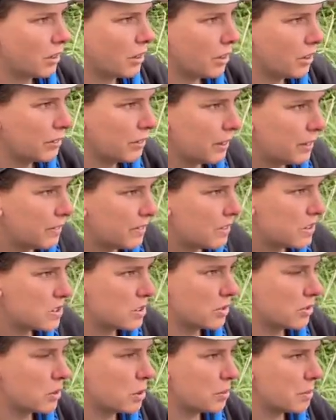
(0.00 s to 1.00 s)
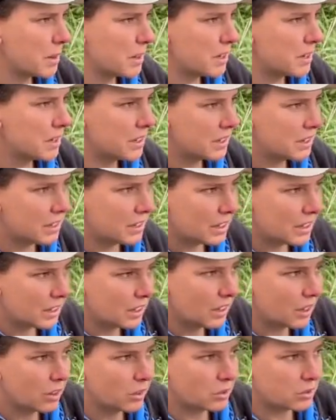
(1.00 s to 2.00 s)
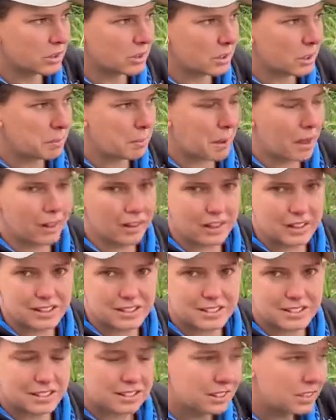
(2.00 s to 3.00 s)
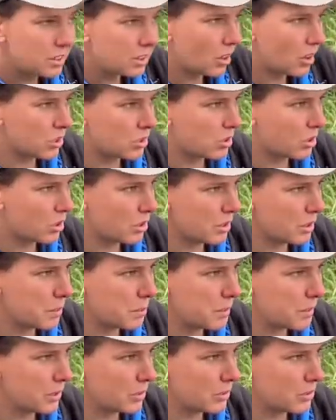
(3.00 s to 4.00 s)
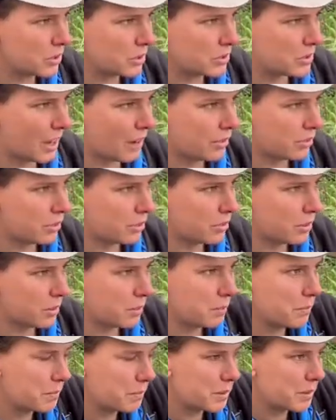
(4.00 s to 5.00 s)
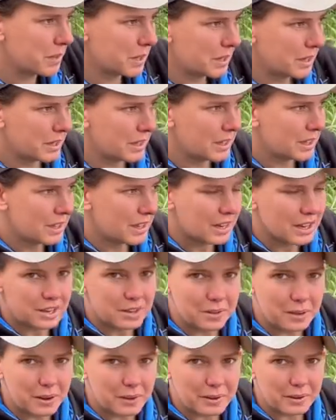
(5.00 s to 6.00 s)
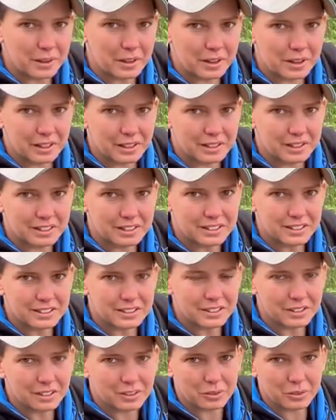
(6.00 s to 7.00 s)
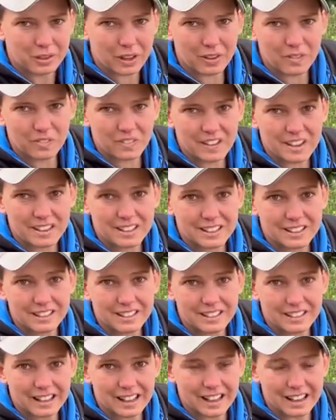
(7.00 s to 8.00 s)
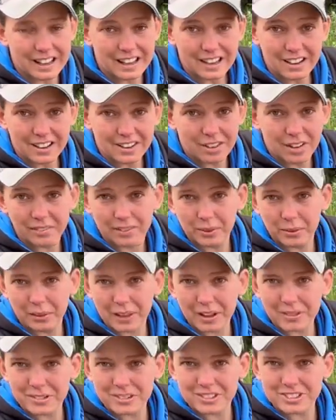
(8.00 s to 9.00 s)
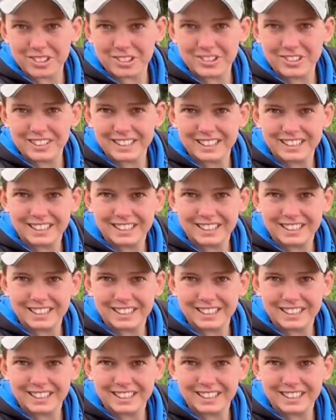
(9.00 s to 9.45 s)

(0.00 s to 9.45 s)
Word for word: hopefully the fish have come in, looked at the pellets, Yours goes in middle just after him. And away we go. So we'll keep feeding and hopefully we'll get one soon.